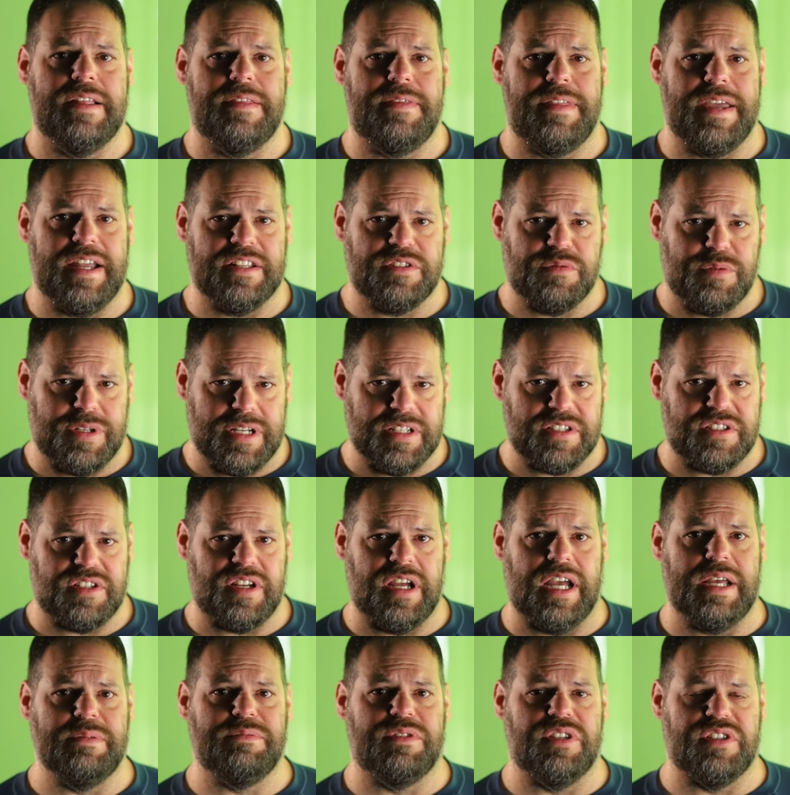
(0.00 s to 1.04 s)
that's when it's
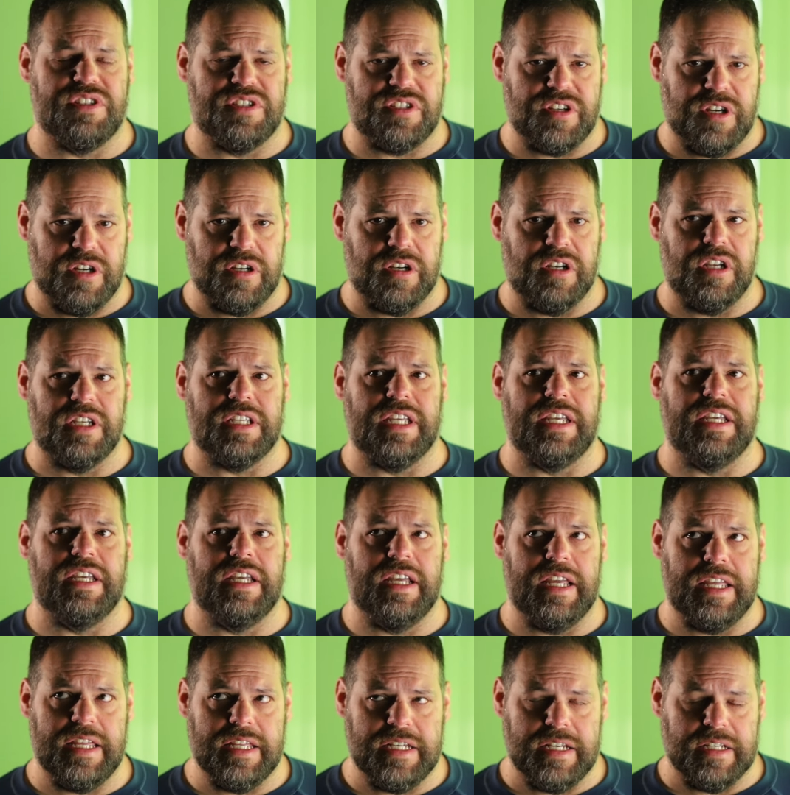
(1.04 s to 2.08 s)
time to start
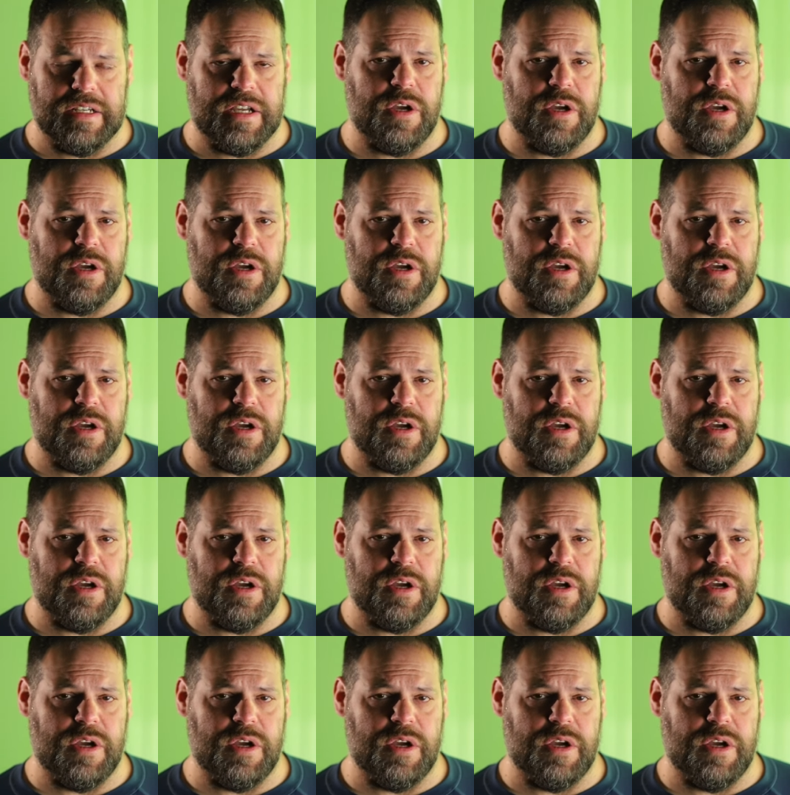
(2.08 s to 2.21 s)
looking in,